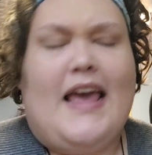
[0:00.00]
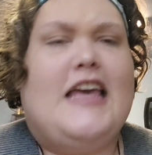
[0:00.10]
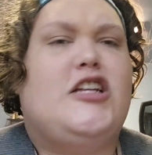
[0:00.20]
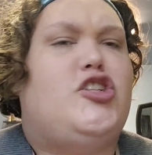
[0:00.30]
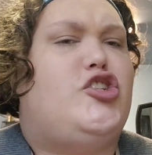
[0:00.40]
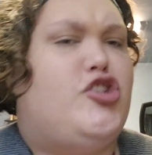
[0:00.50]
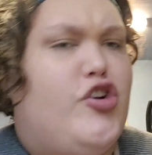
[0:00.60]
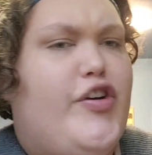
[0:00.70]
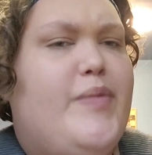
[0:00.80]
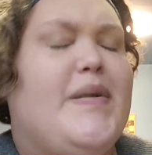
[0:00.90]
it
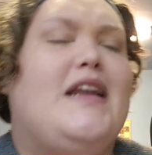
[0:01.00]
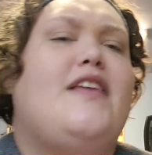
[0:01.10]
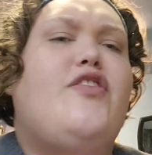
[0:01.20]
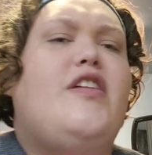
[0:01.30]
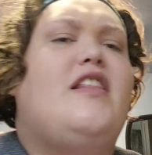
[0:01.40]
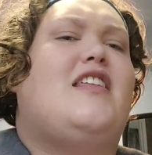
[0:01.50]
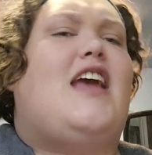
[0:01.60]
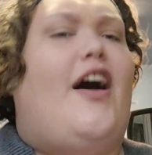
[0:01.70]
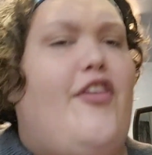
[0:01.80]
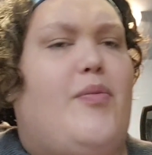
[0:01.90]
should, but neither did the
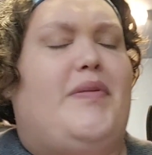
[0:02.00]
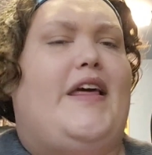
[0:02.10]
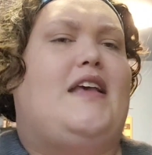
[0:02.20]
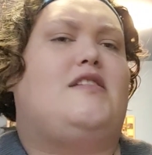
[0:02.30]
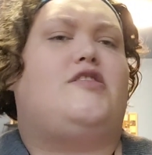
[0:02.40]
other place.